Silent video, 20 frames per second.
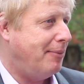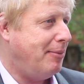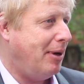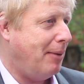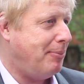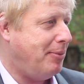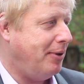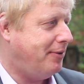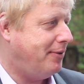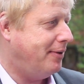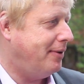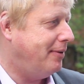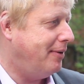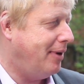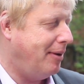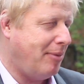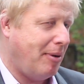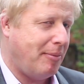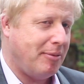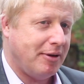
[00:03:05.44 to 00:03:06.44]
I'm happy
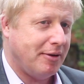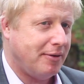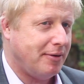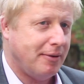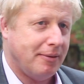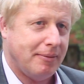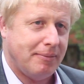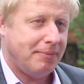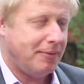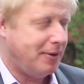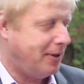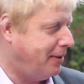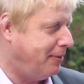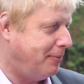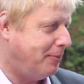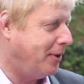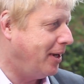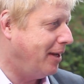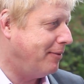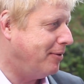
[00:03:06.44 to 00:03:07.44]
to do
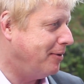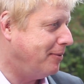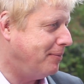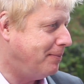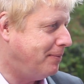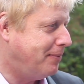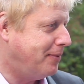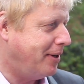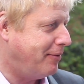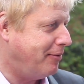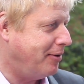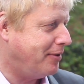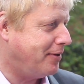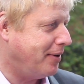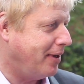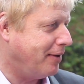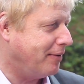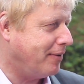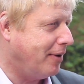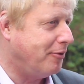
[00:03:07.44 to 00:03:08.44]
whatever
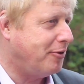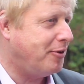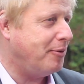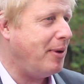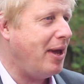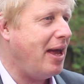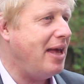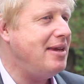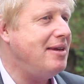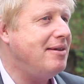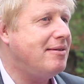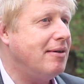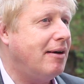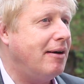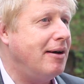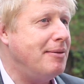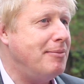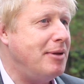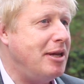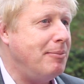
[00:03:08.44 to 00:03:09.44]
it takes. I'll do it any
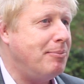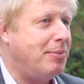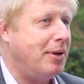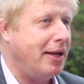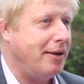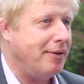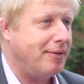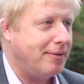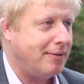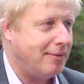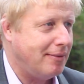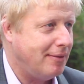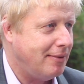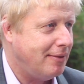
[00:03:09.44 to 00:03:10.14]
time, any place.